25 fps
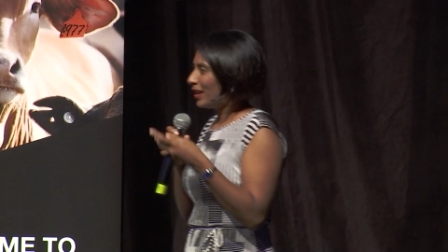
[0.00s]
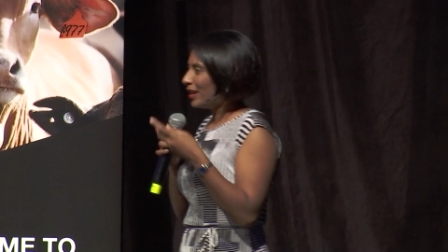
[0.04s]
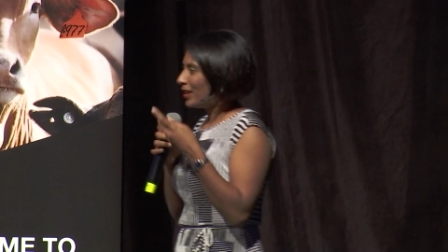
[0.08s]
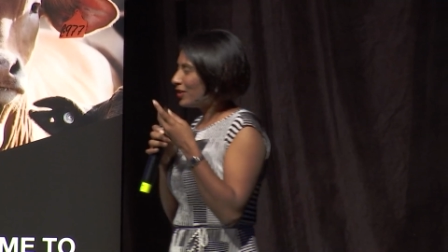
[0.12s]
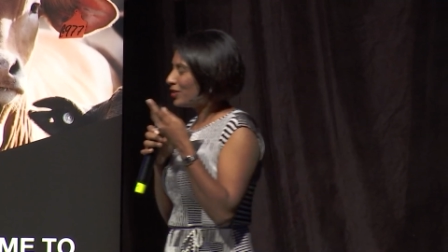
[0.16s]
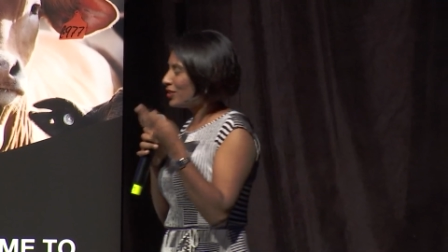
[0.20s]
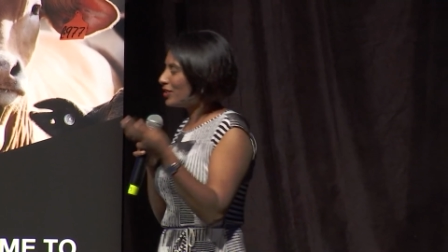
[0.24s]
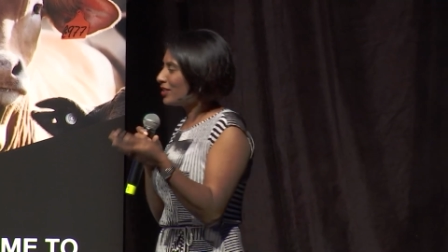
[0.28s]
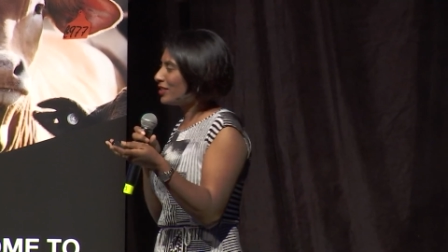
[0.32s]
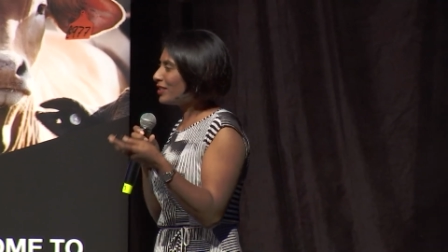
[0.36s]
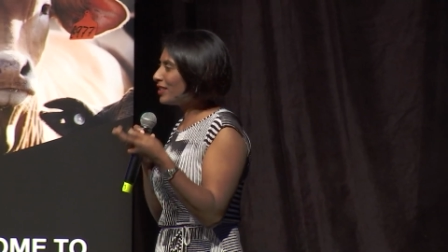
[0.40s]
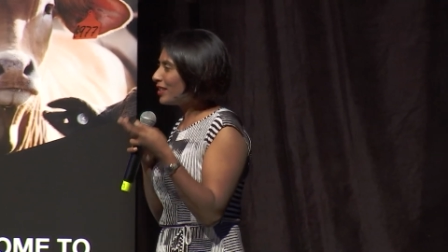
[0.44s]

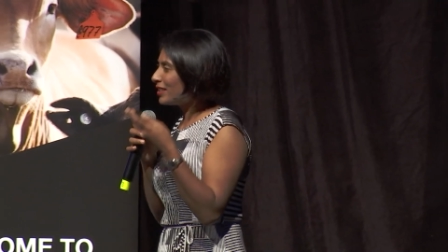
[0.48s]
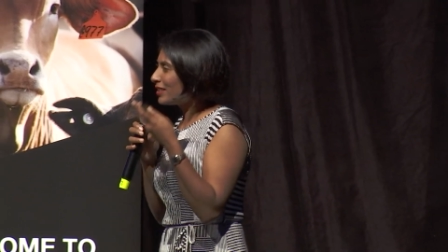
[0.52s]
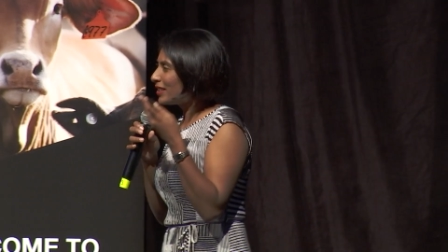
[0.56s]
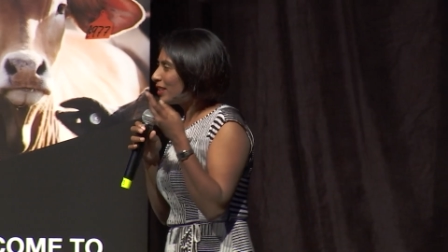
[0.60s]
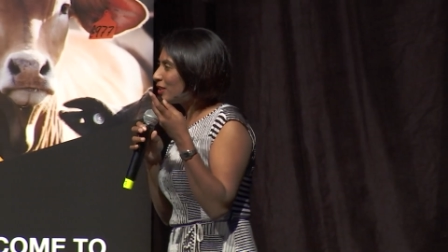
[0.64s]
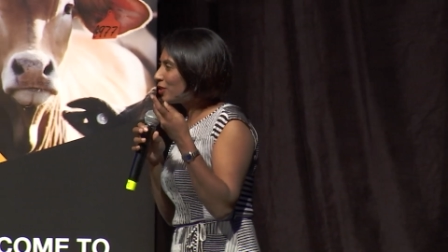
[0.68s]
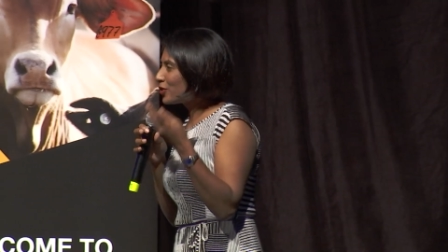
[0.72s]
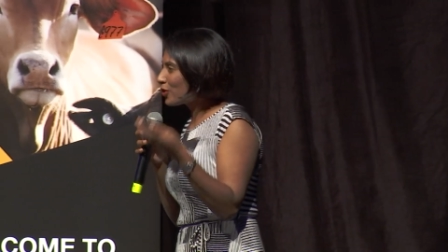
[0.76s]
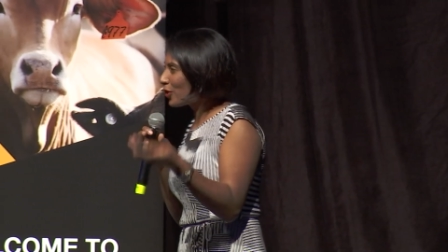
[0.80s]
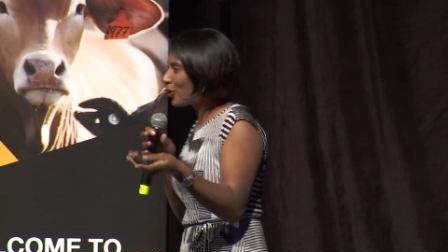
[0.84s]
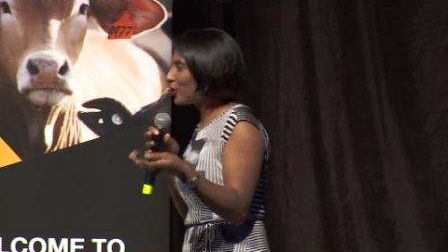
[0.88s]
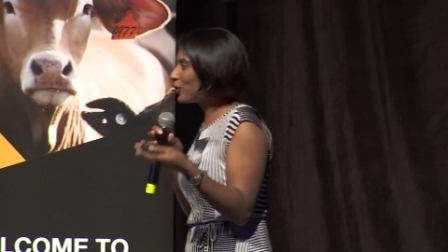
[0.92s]
it's just that
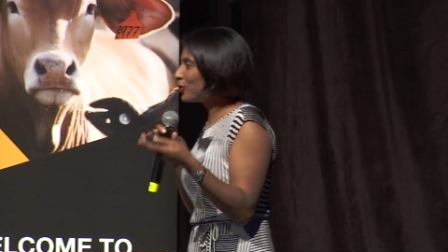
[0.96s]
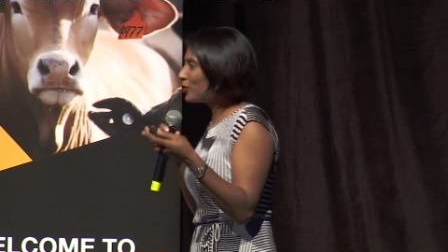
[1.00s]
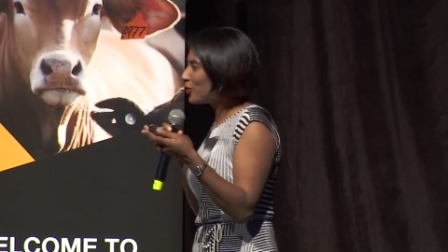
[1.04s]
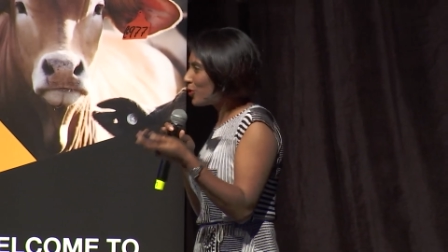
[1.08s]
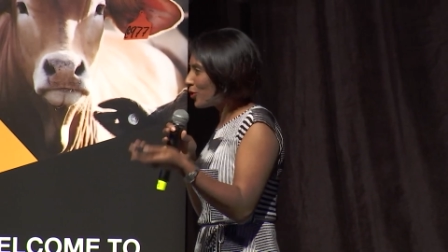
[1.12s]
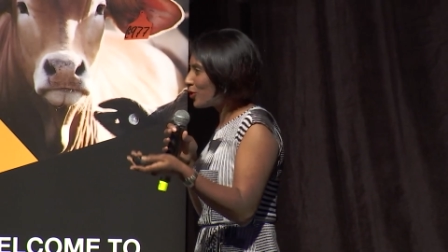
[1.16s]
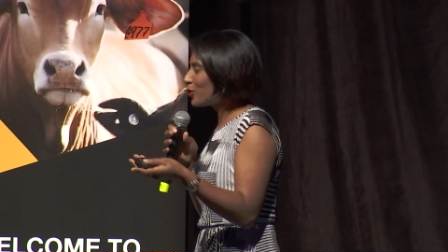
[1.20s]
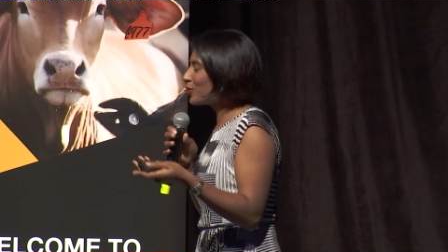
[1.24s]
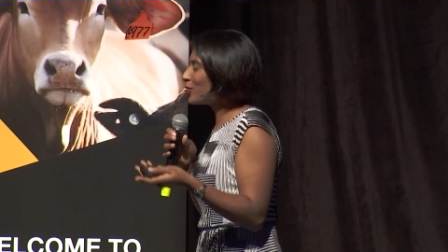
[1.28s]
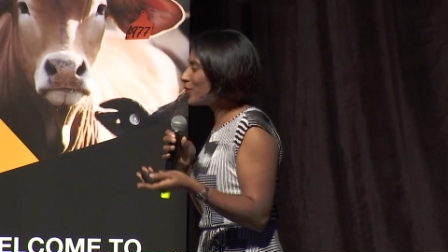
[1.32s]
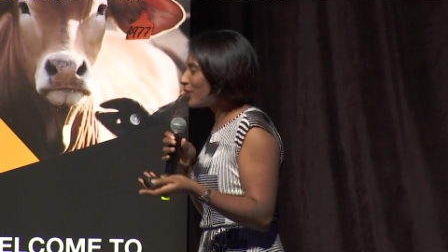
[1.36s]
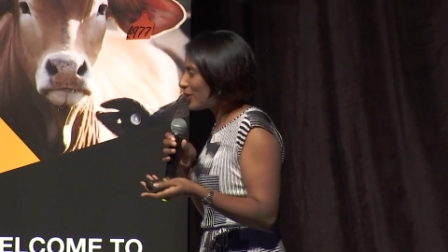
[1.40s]
they don't
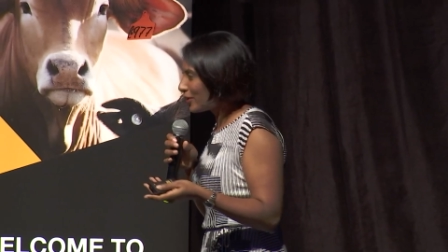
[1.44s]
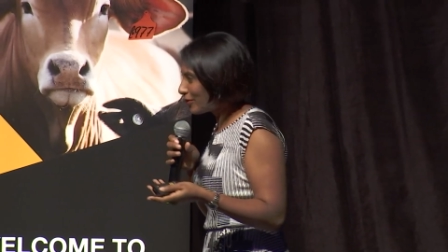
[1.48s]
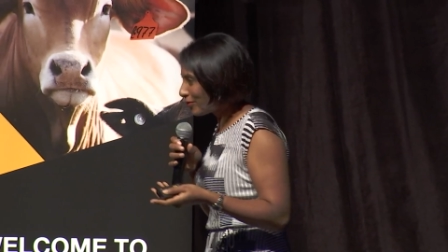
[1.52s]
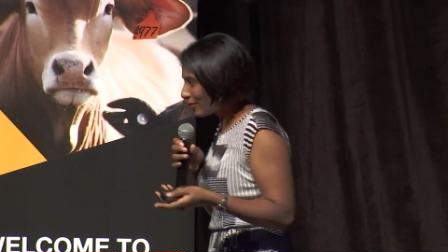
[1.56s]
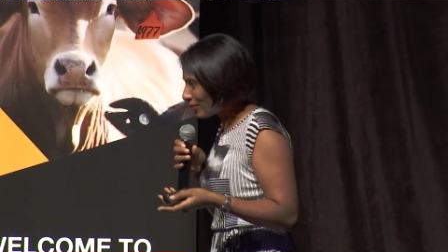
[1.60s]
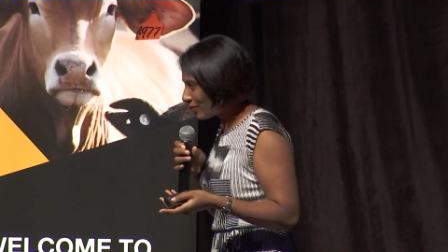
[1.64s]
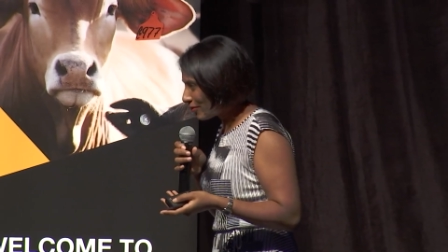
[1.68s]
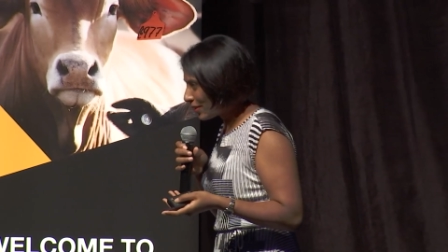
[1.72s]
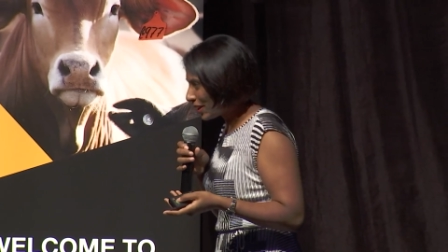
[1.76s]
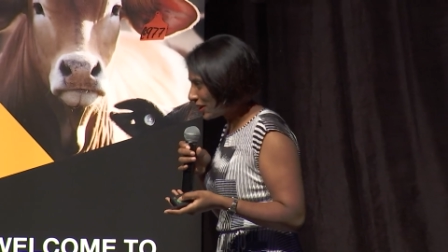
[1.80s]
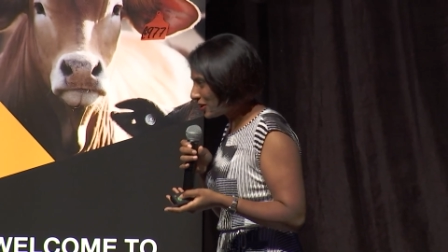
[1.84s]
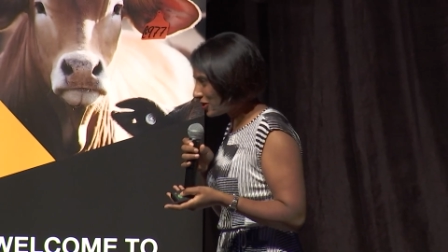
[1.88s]
know the
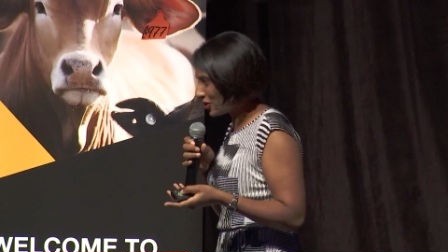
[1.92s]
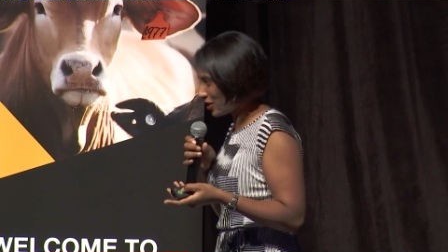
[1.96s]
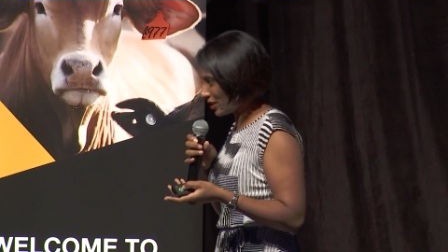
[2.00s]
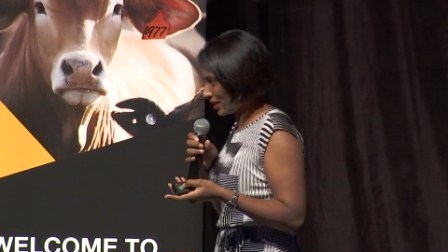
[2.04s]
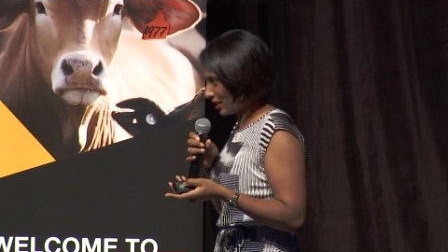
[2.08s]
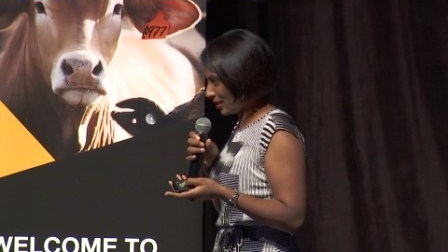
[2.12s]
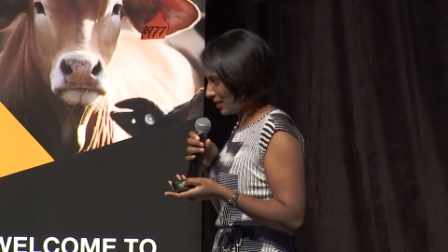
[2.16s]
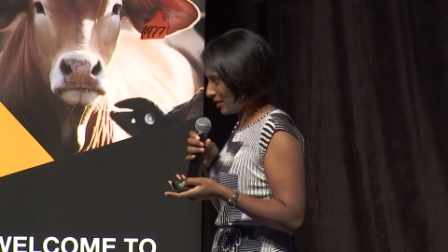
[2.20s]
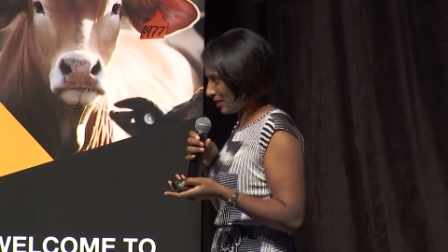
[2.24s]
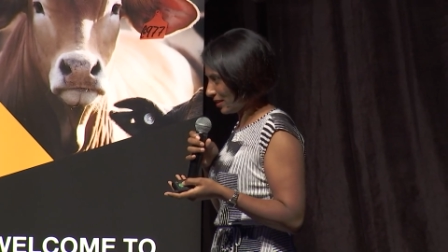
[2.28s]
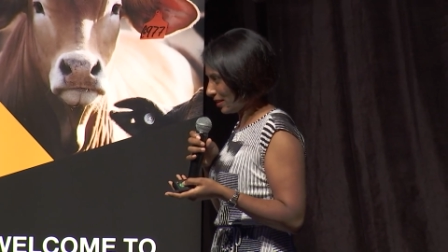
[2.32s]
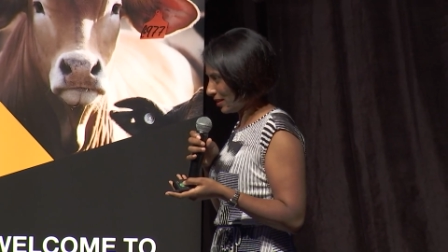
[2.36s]

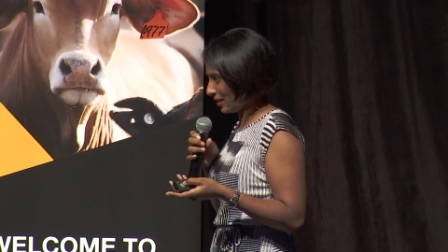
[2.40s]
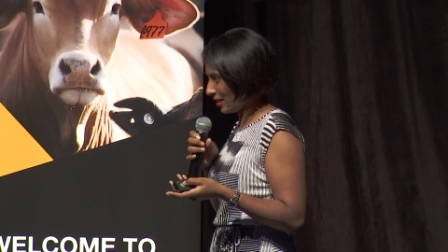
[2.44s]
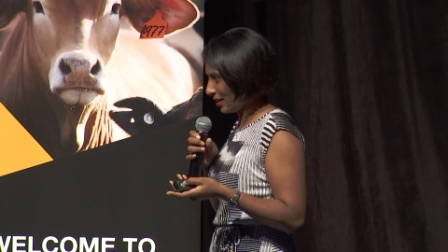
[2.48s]
information.